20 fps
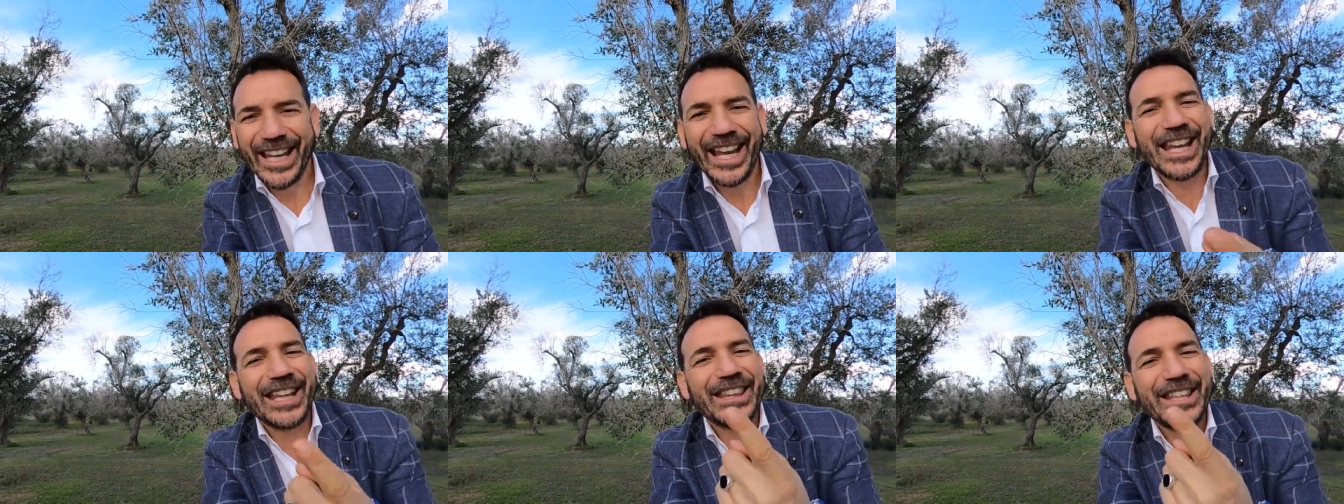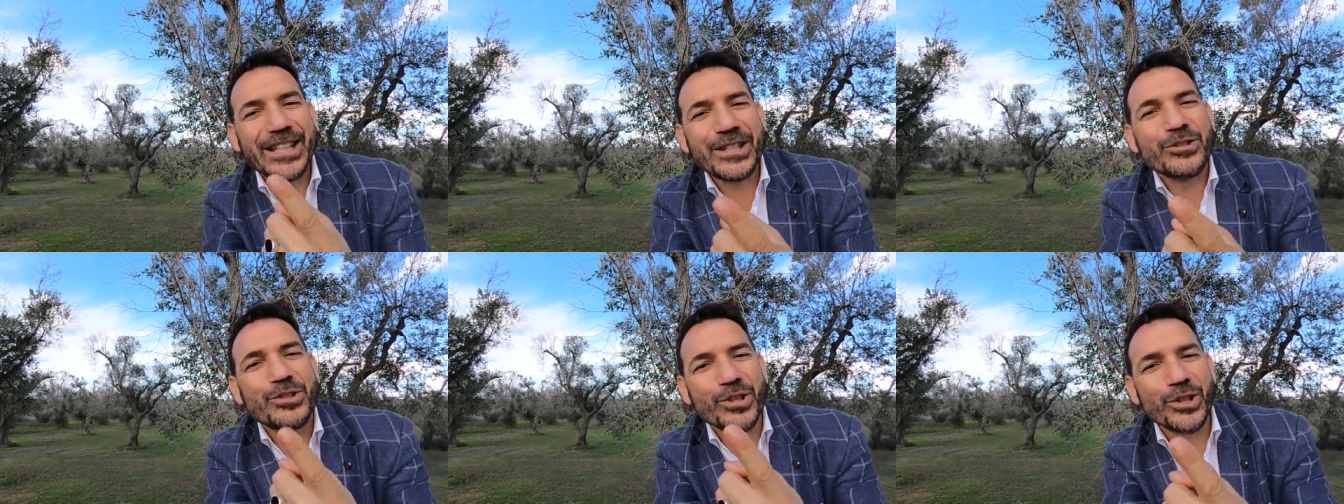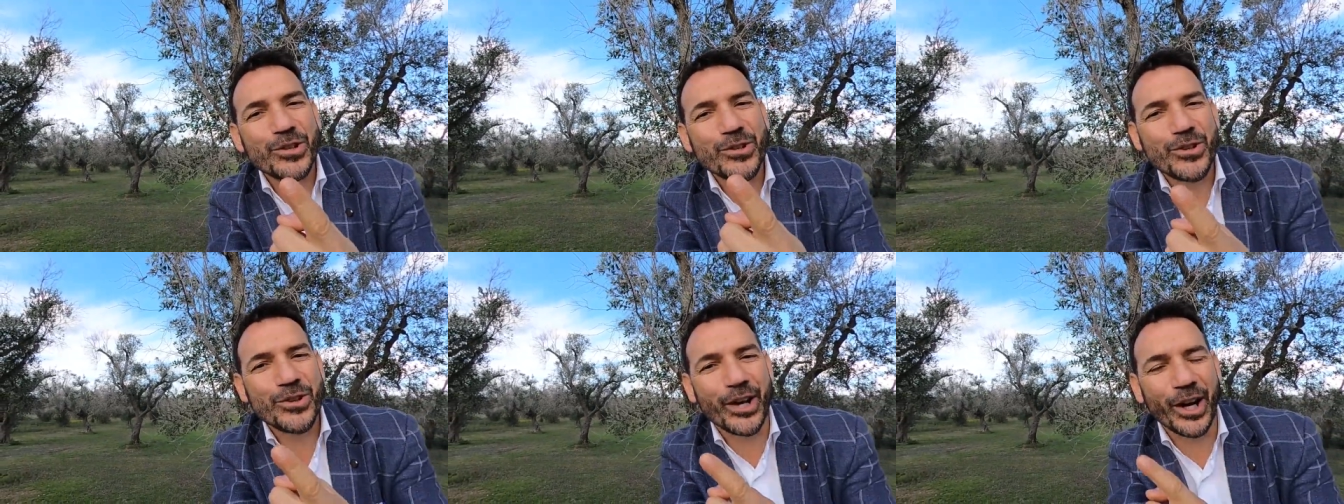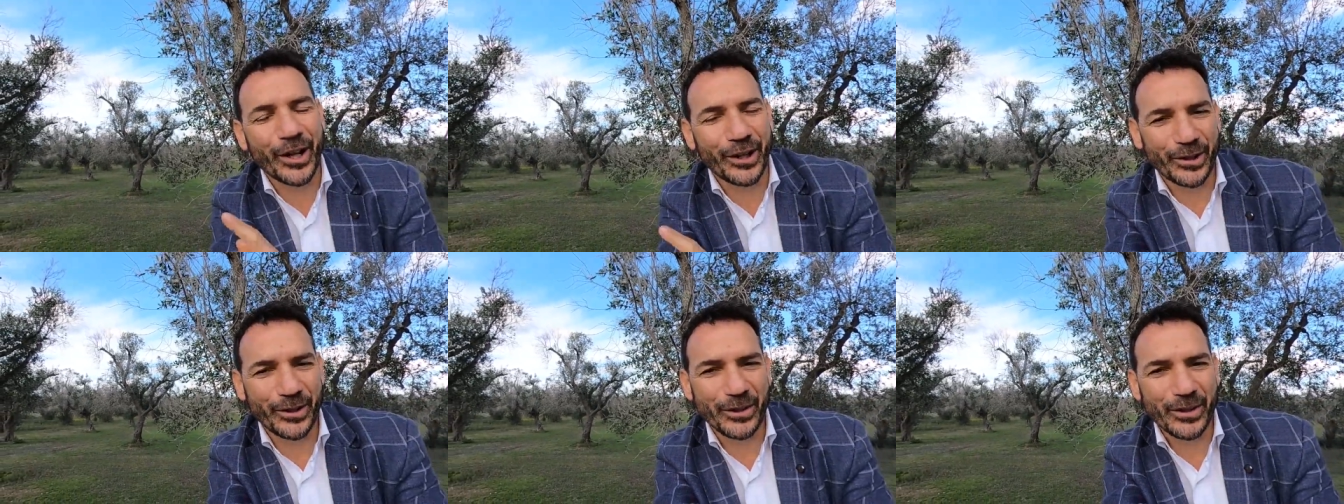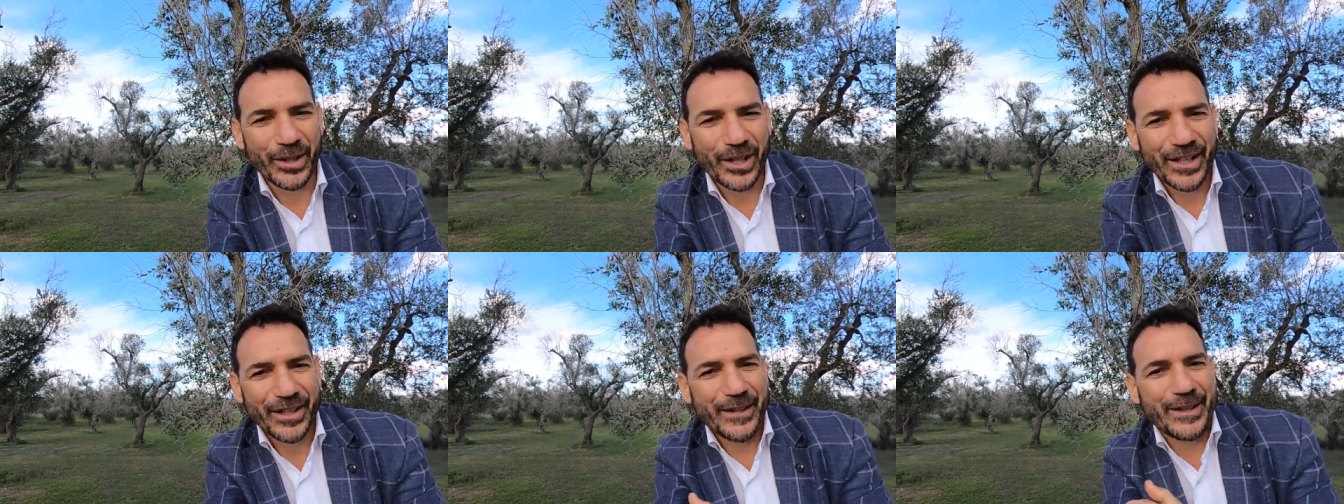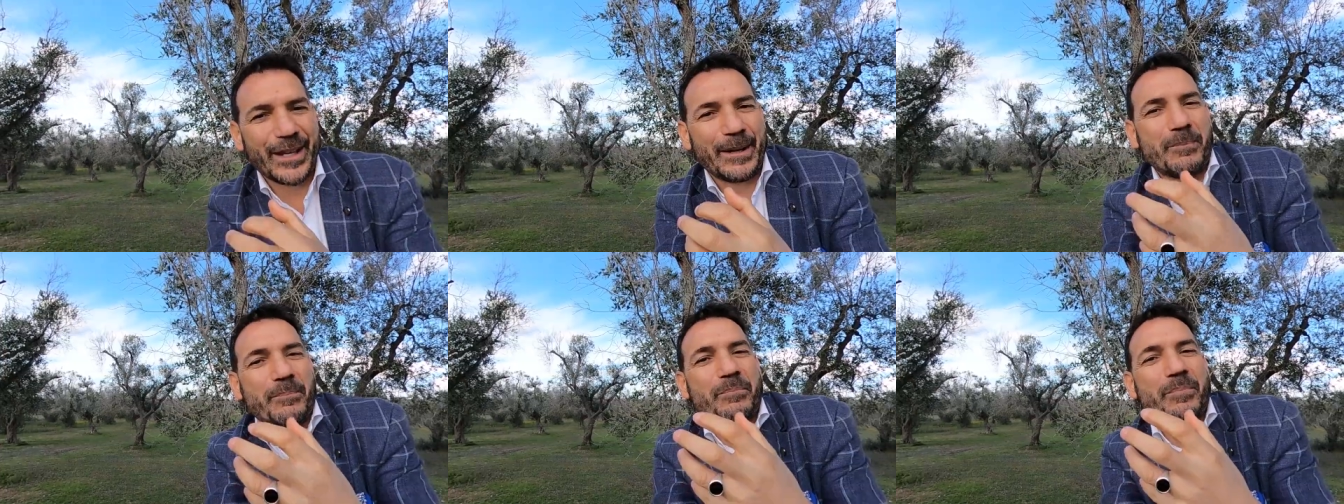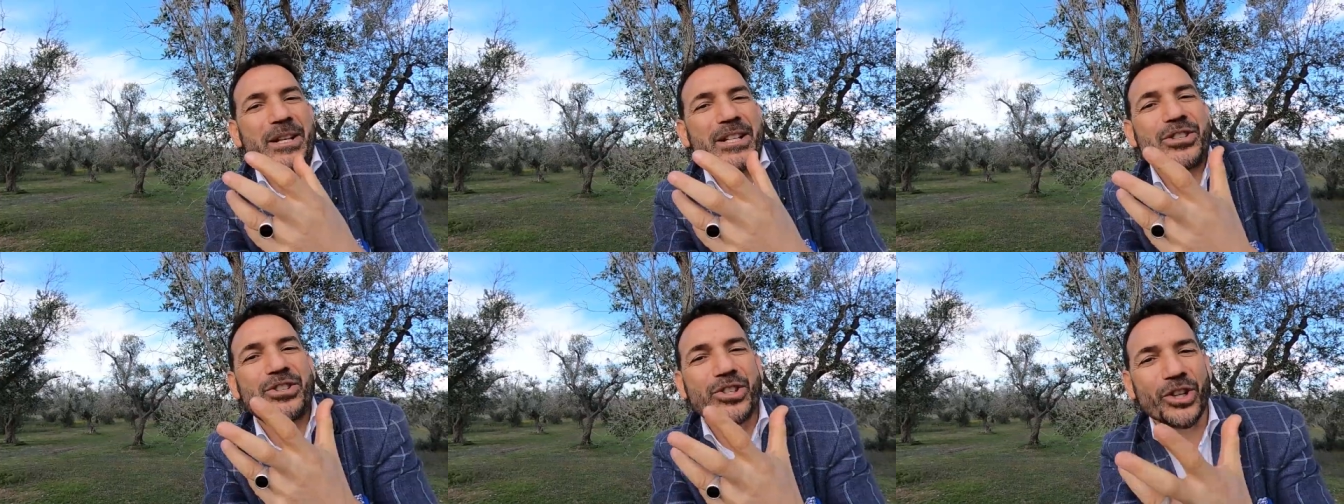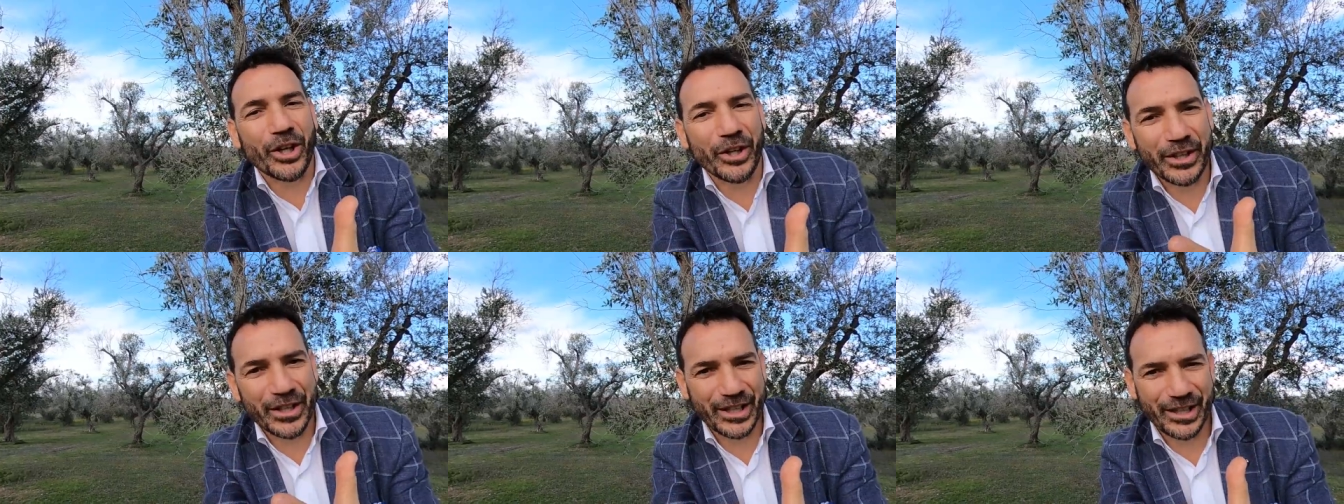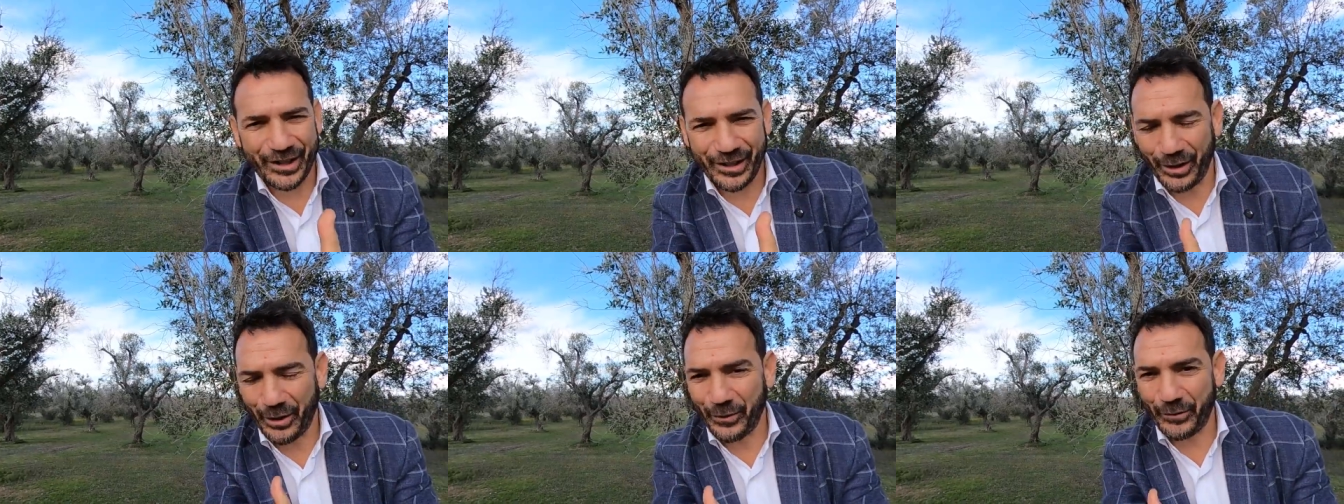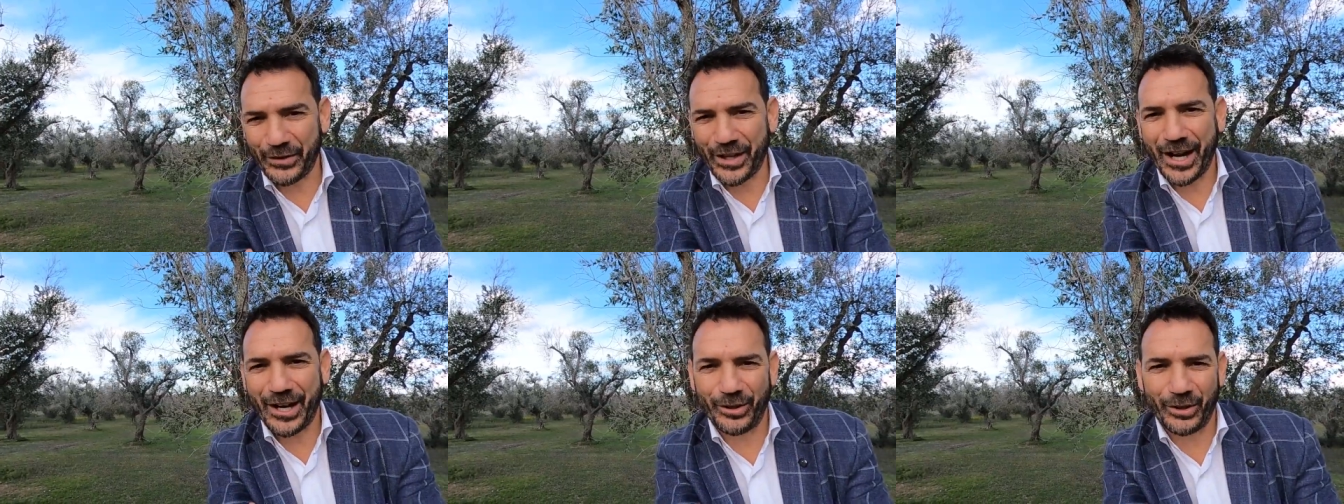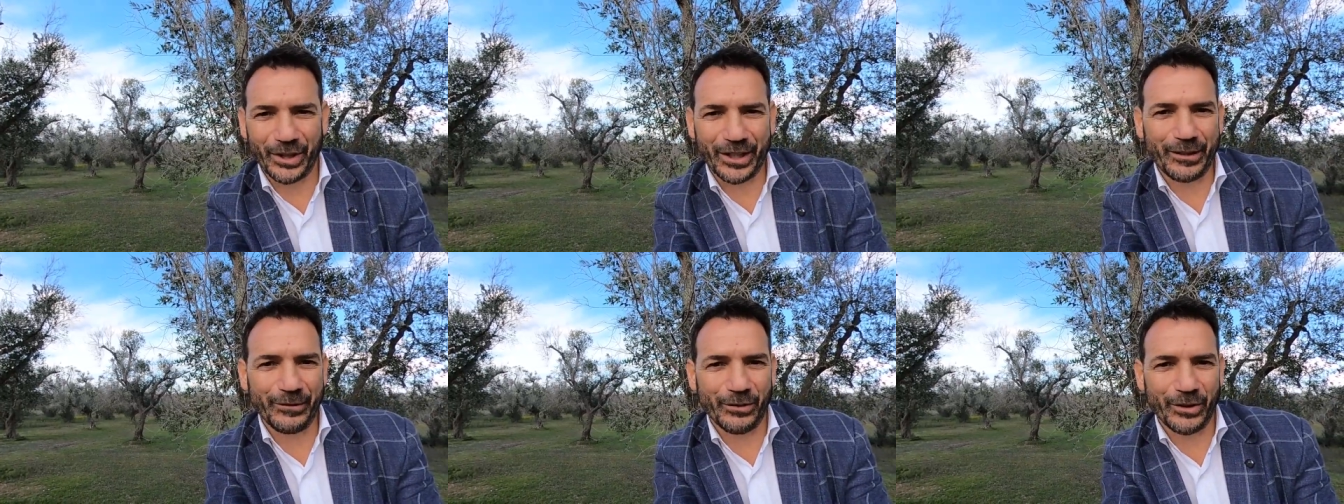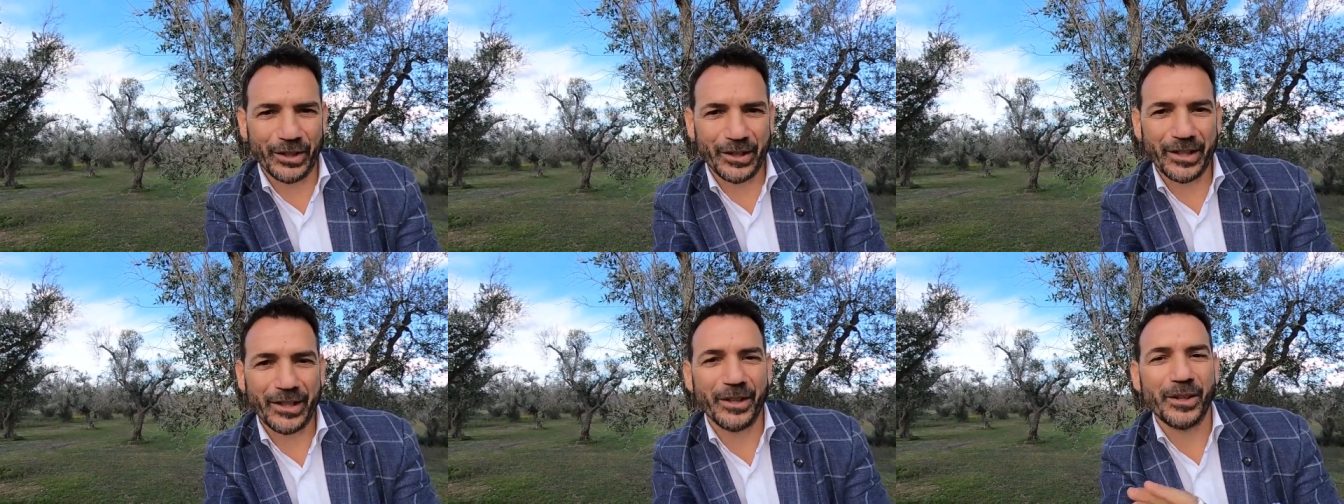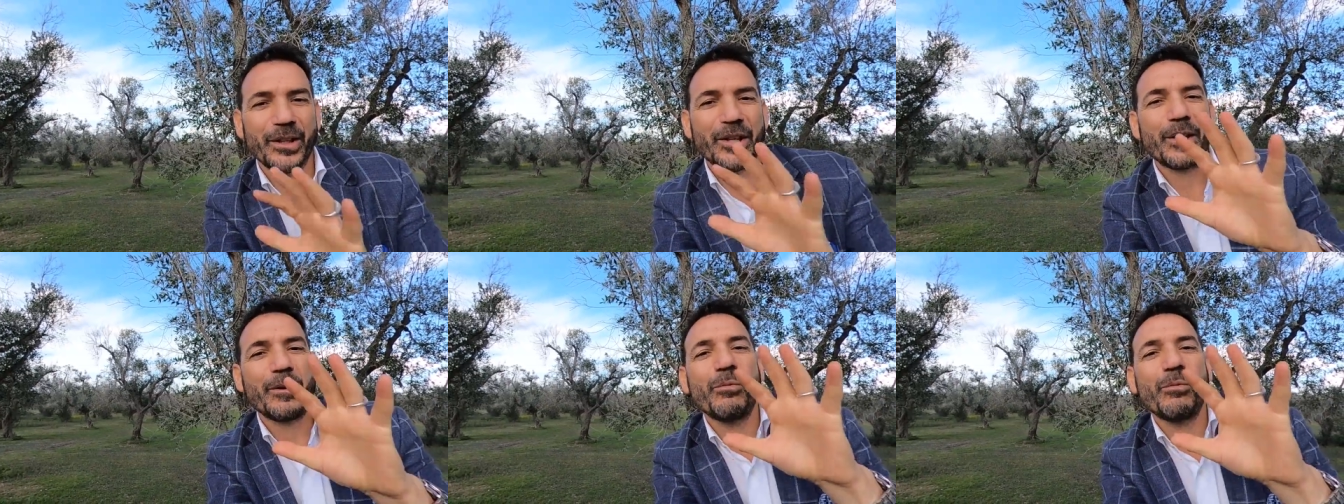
And did you know that majority of that olive oil